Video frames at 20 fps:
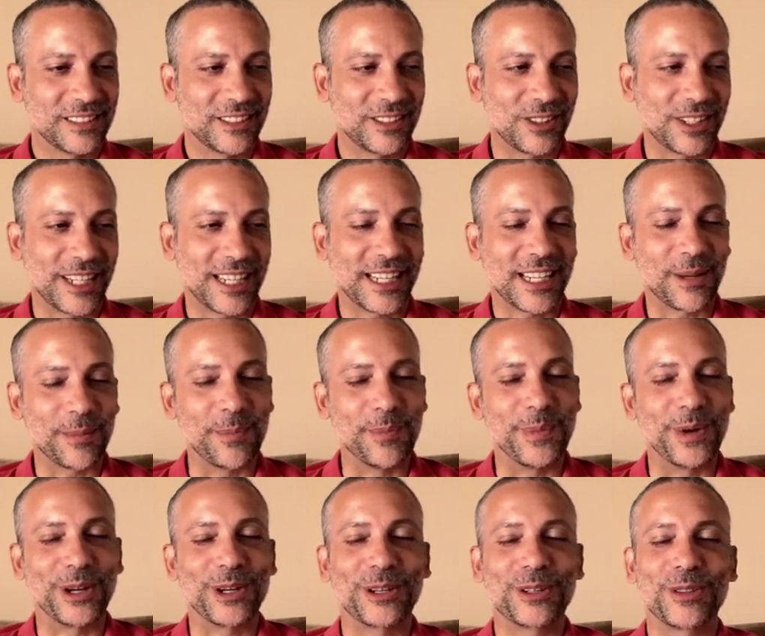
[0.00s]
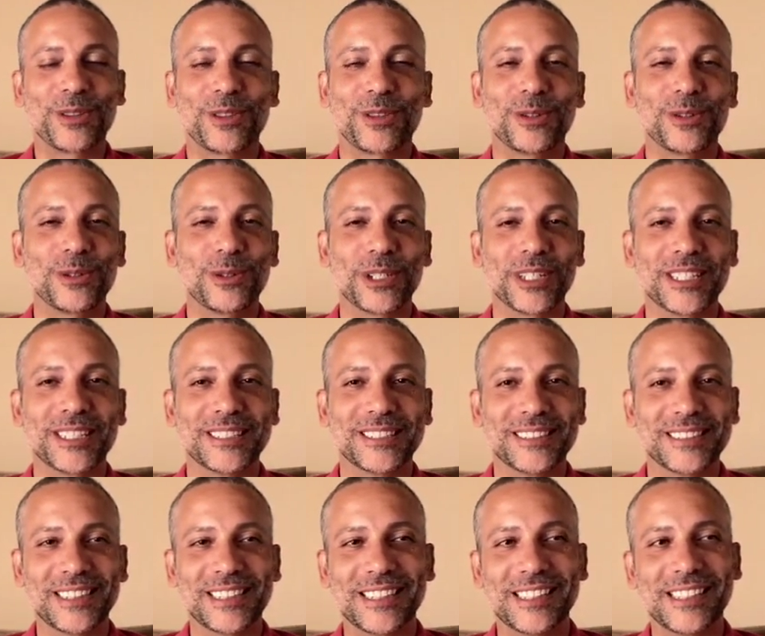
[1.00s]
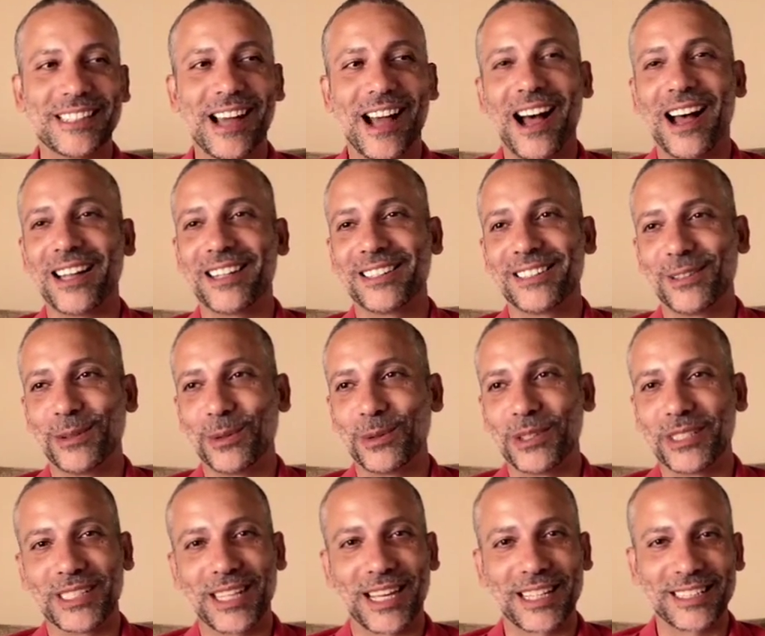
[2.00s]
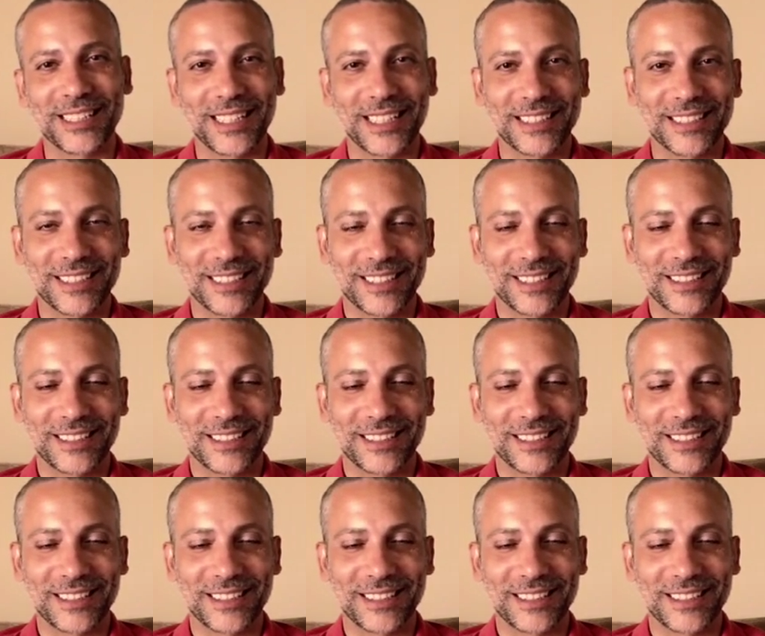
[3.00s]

Or can I burn through it and not retaliate?